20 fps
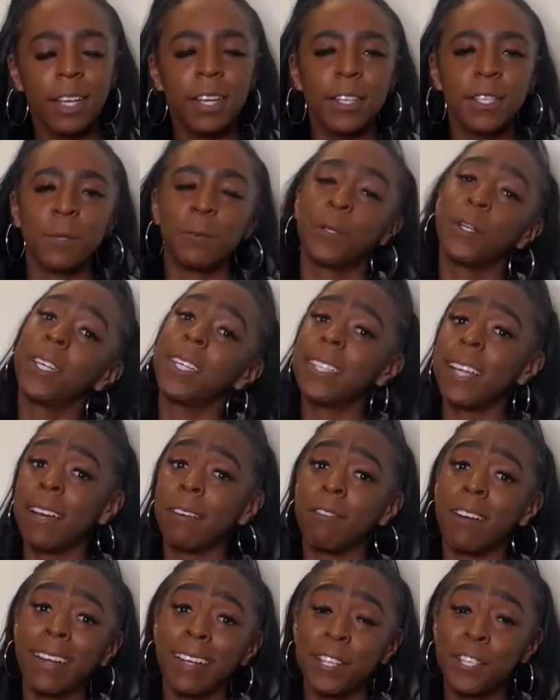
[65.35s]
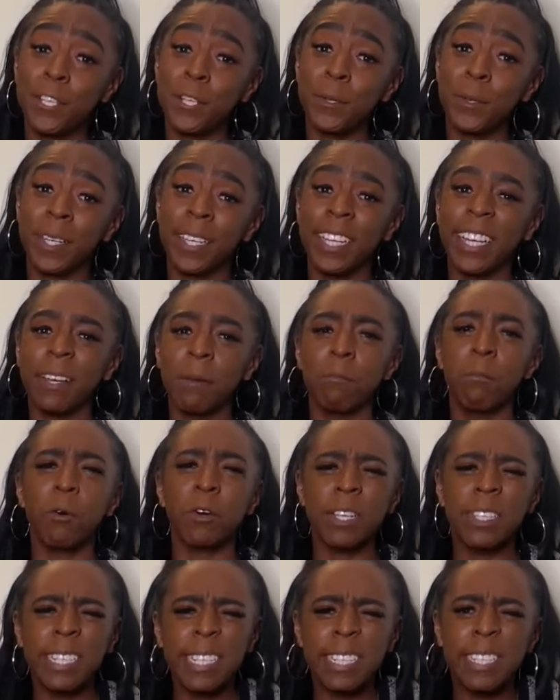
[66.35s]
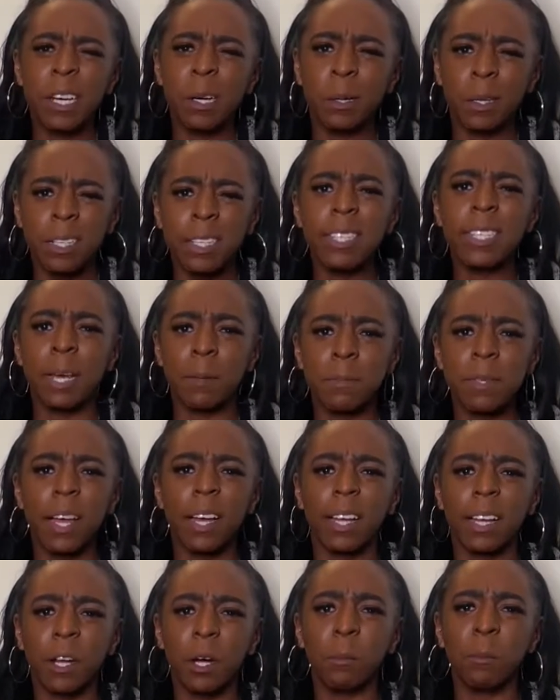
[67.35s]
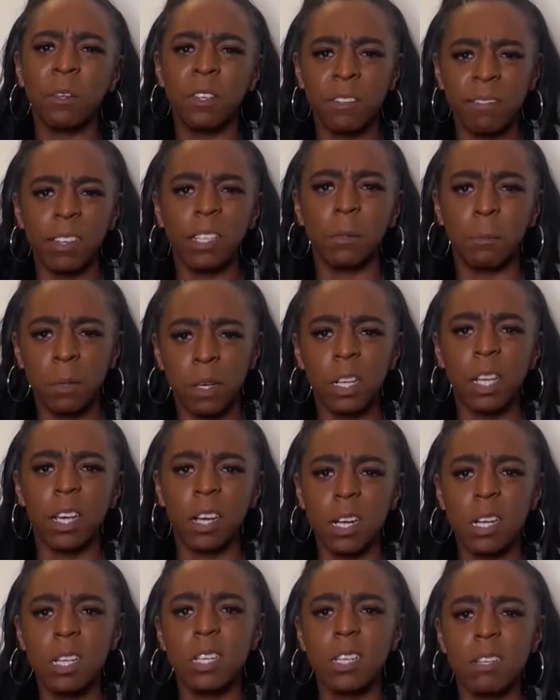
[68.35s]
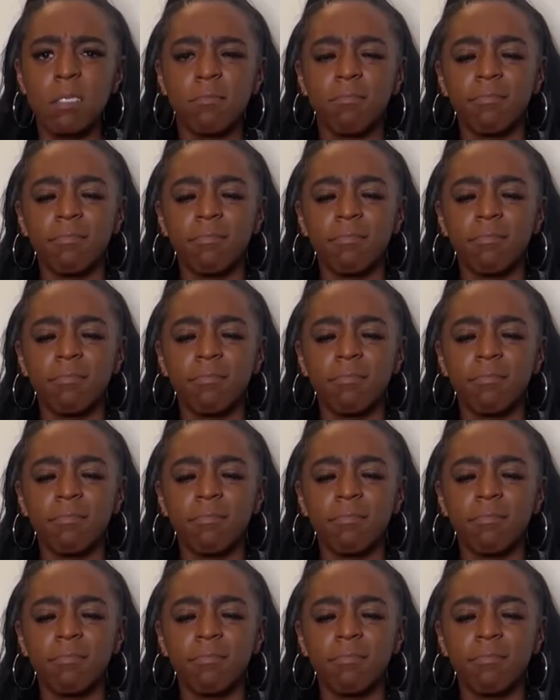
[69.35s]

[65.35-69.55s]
So we're gonna dive right into it and get more detail in the steps that can help you develop your character.